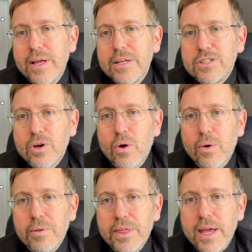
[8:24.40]

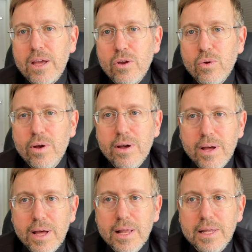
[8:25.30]
So thank you,
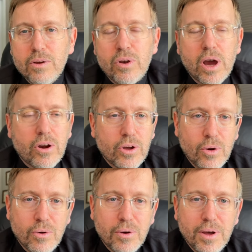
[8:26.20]

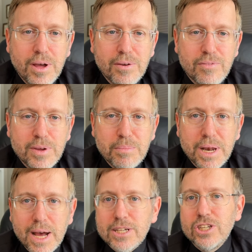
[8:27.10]
Leonardo
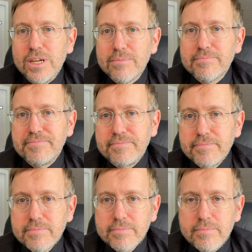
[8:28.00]
Fibonacci.
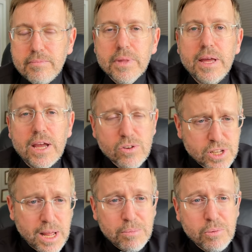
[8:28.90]
Here's a
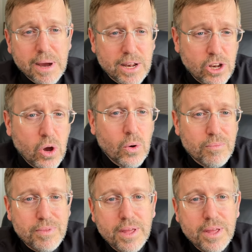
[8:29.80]
name you might know.